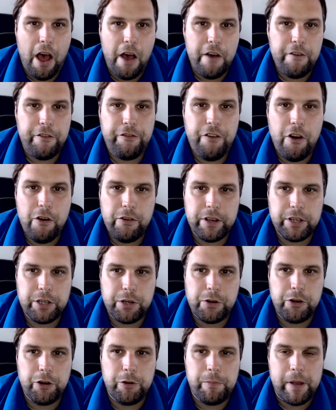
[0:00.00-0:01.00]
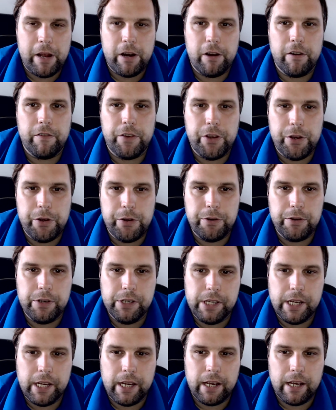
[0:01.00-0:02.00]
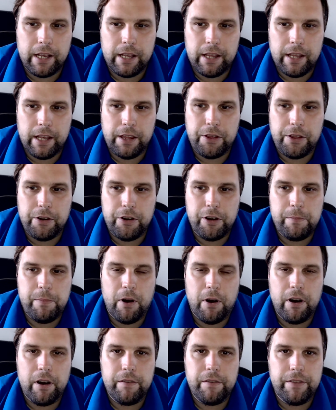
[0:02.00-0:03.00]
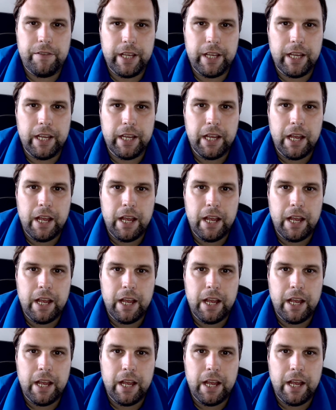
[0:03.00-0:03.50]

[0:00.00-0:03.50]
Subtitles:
focus group interviews, the third part of the